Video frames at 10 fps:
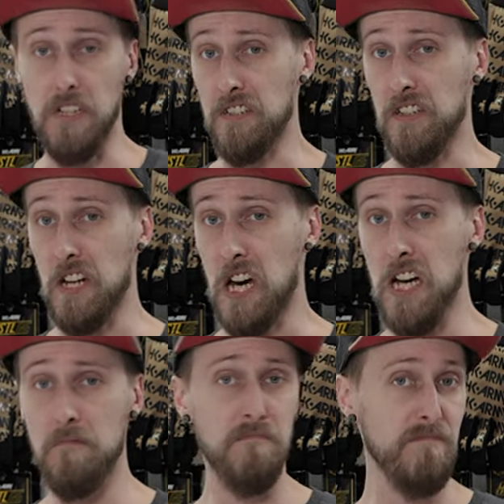Does it
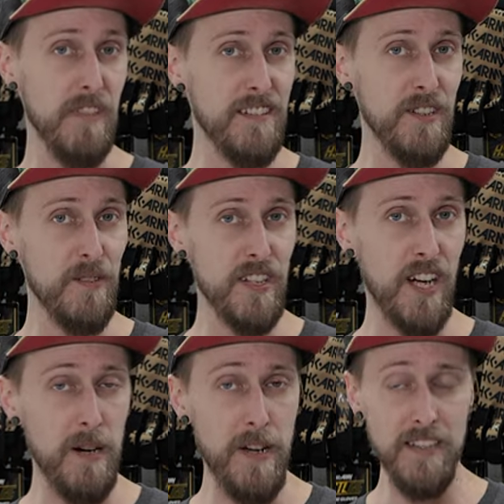not? Let us know in the
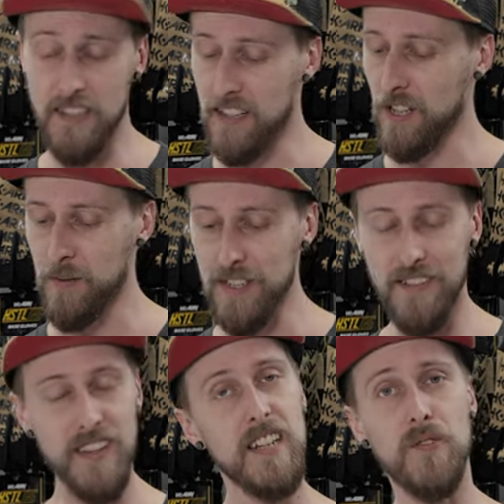comments. And as always,
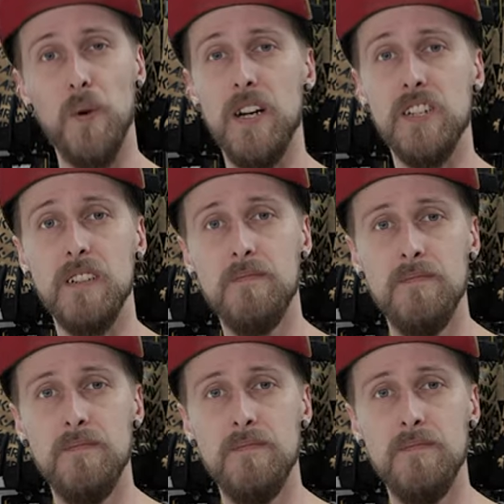thanks for watching.